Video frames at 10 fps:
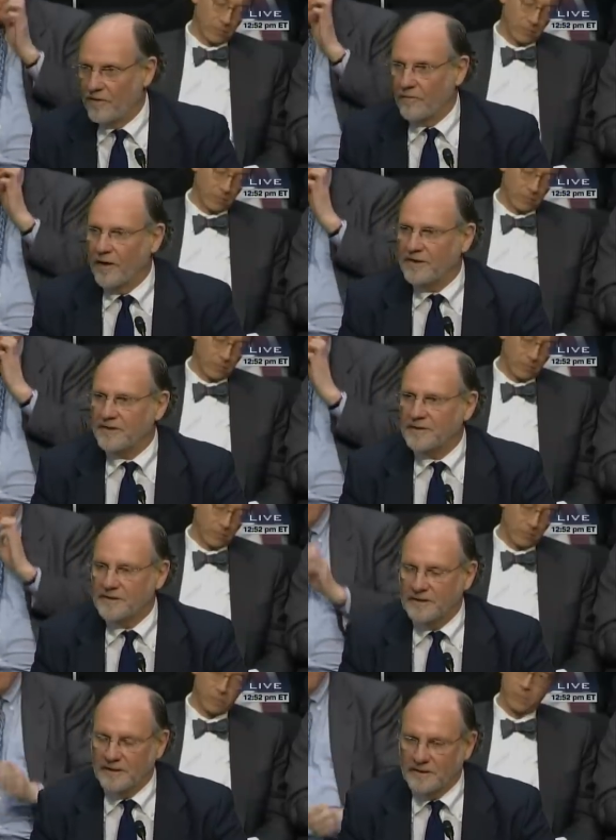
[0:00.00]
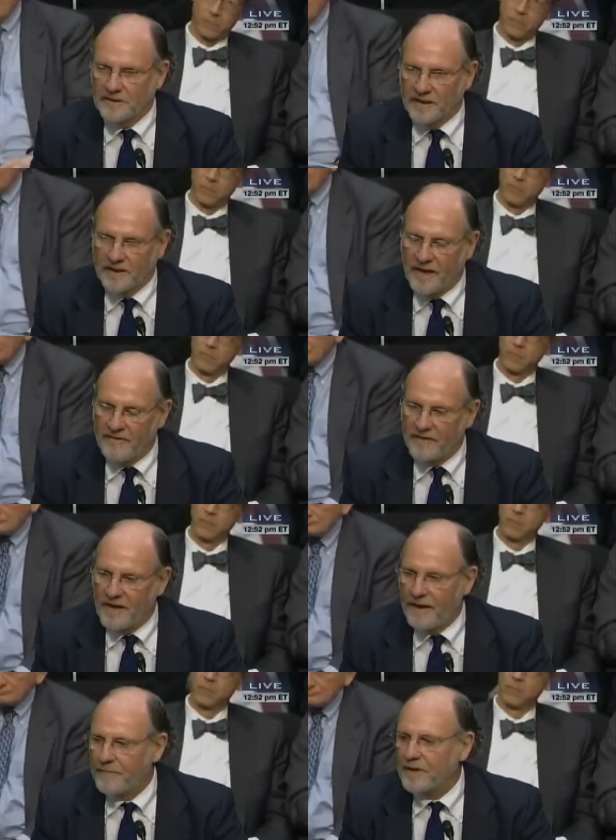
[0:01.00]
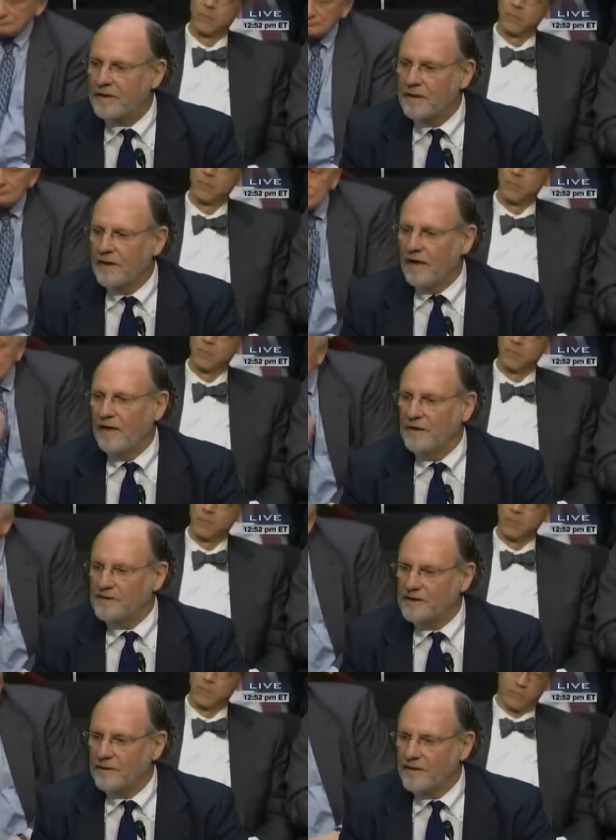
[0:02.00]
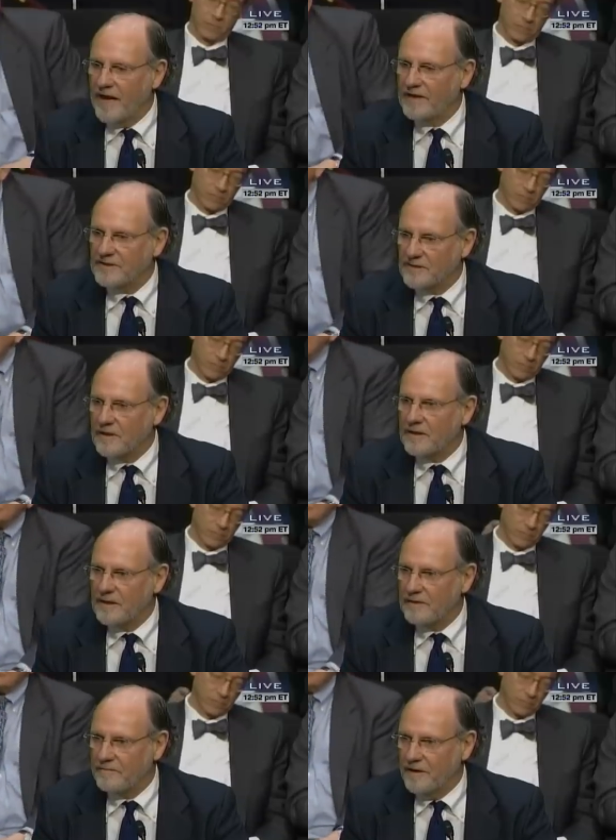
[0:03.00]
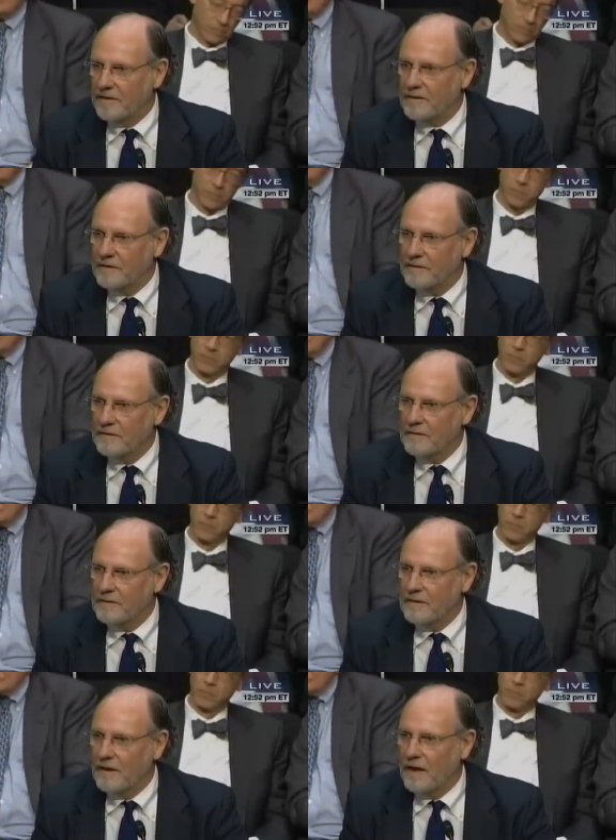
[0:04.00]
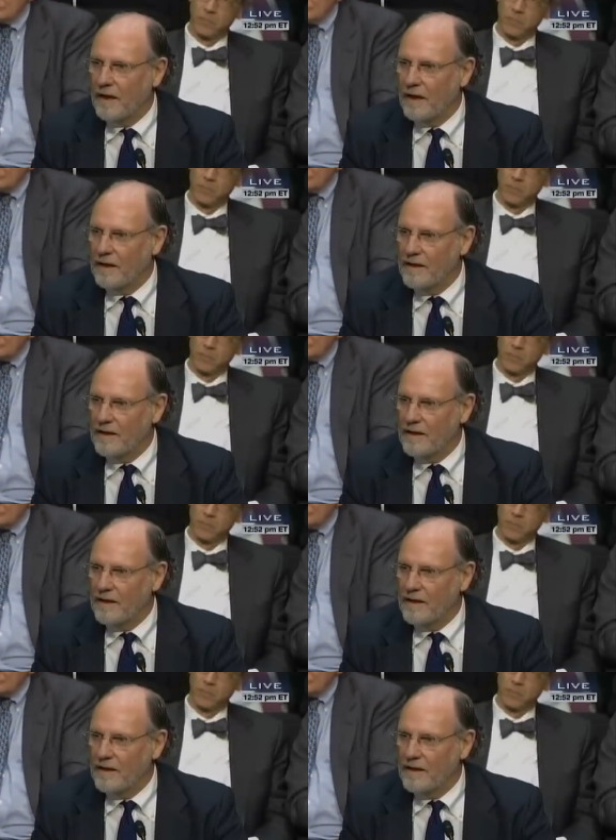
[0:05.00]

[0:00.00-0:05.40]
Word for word: authorize it, didn't intend to have it happen, and until that Sunday evening, uh,